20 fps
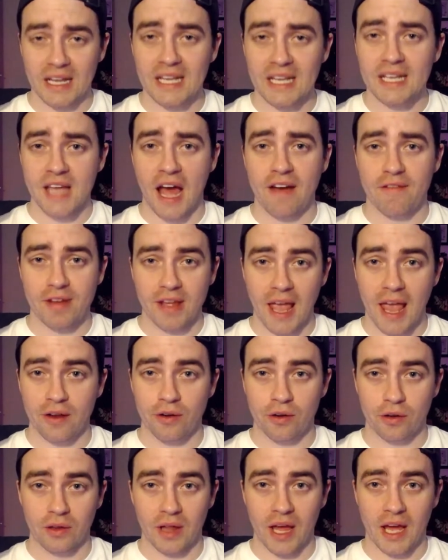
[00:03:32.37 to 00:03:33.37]
is having
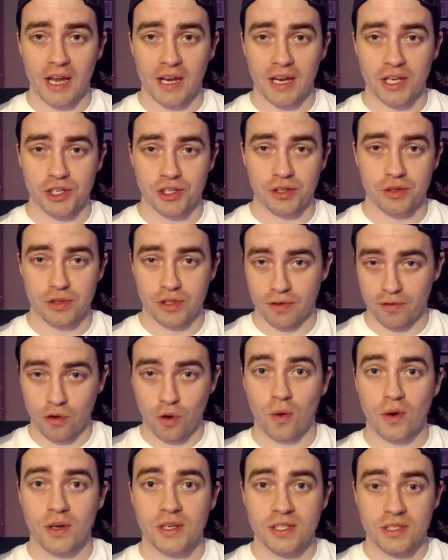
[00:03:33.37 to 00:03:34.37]
anal gland issues, of
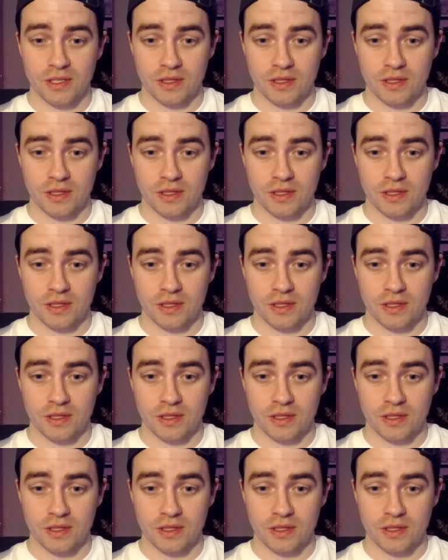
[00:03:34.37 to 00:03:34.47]
course,